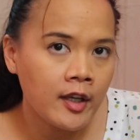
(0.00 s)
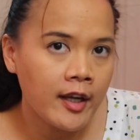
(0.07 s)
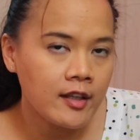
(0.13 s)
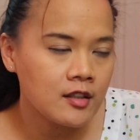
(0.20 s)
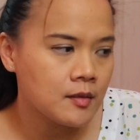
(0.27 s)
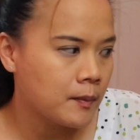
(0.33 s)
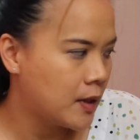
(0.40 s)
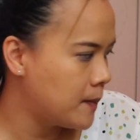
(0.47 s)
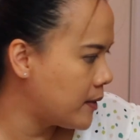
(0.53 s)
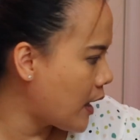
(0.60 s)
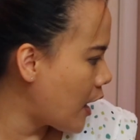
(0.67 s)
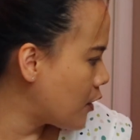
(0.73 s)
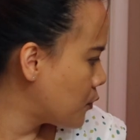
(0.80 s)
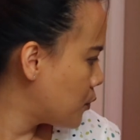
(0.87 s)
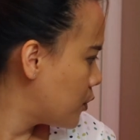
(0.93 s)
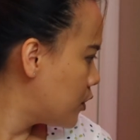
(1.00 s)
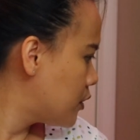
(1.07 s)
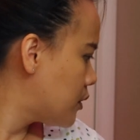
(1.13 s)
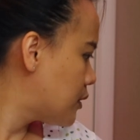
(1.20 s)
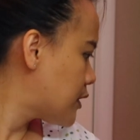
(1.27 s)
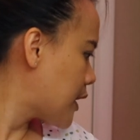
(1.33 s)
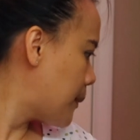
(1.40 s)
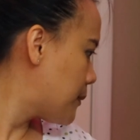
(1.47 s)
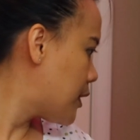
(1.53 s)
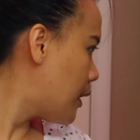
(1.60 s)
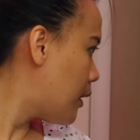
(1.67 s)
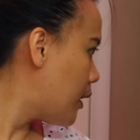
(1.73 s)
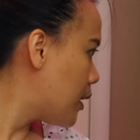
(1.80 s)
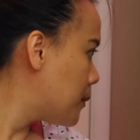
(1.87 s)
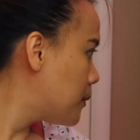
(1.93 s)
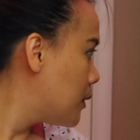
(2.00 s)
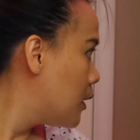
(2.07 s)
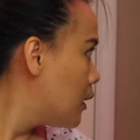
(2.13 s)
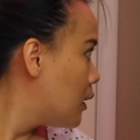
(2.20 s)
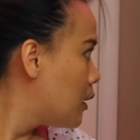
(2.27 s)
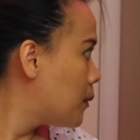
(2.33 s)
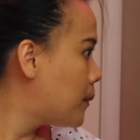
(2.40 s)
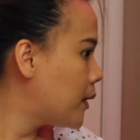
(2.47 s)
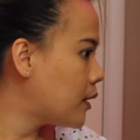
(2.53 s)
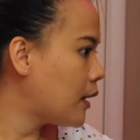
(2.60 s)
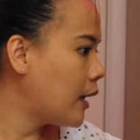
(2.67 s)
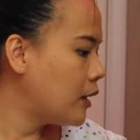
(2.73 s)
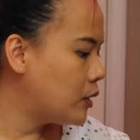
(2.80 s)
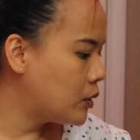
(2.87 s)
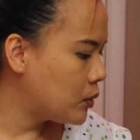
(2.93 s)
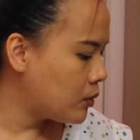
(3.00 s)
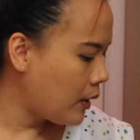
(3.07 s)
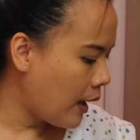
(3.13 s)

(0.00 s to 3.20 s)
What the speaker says: legs, maybe I would sometime, but I do